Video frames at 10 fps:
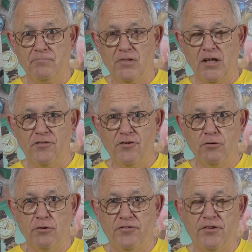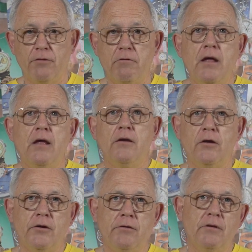That's cool. So
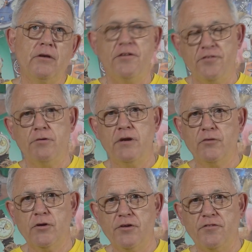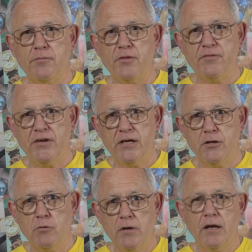now let's go and have a look at some of the
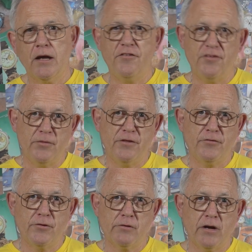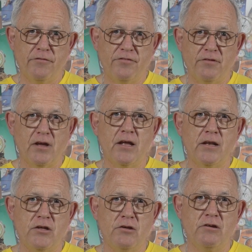video and some of the photographs,
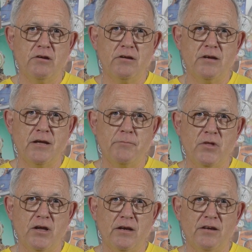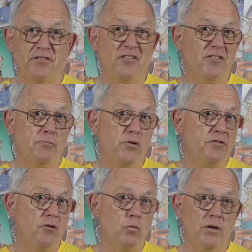and you can listen to some
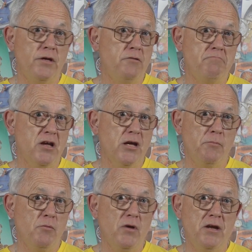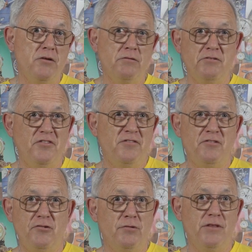music while you make up your mind, or just
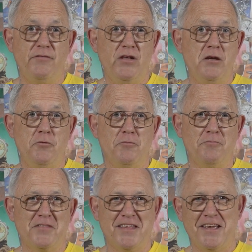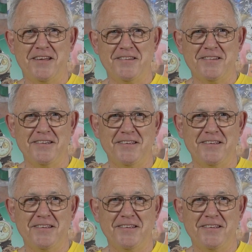enjoy the view. Thanks.